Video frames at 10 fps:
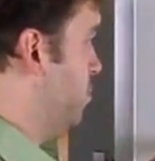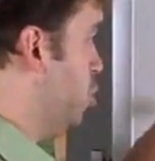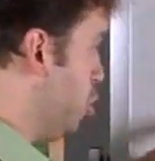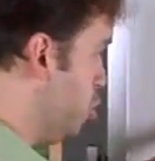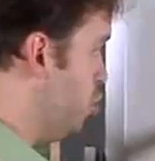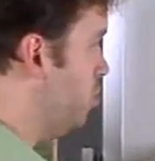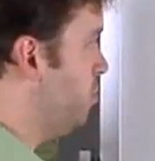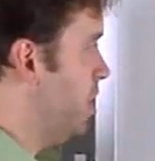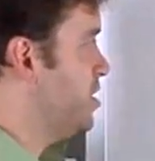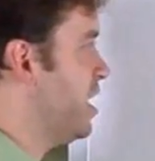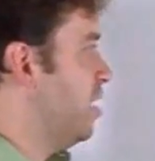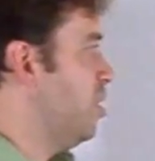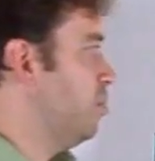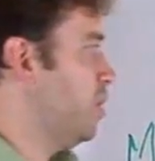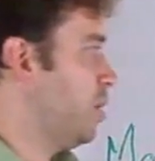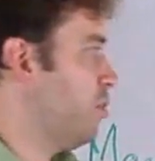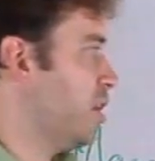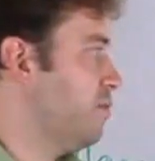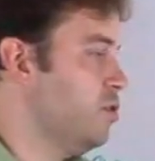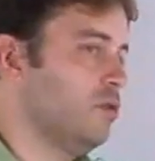new Mage catalog block
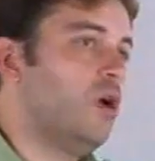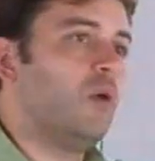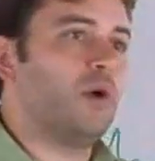product view.